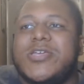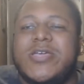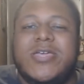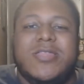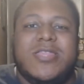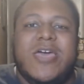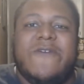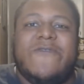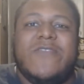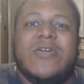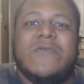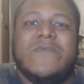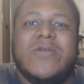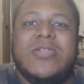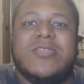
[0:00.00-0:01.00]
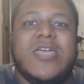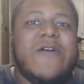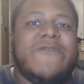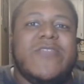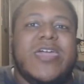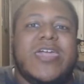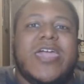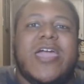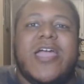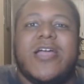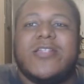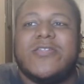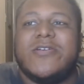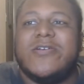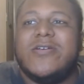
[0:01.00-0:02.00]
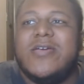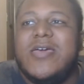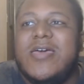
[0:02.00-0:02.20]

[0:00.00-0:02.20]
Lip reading: he's definitely a character.